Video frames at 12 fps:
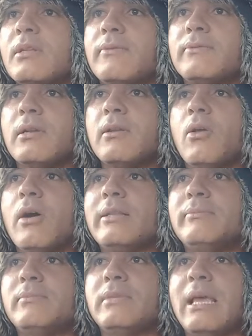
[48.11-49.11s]
done a lot
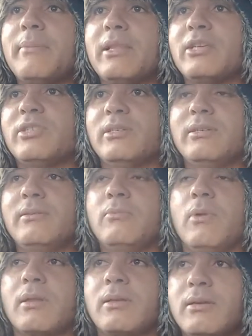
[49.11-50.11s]
of demolition
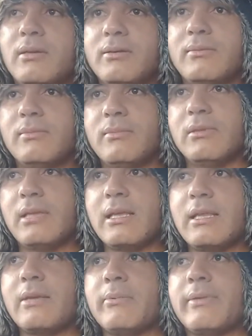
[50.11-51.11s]
work
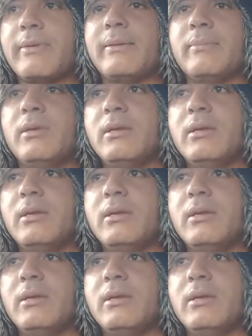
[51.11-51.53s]
lately with it.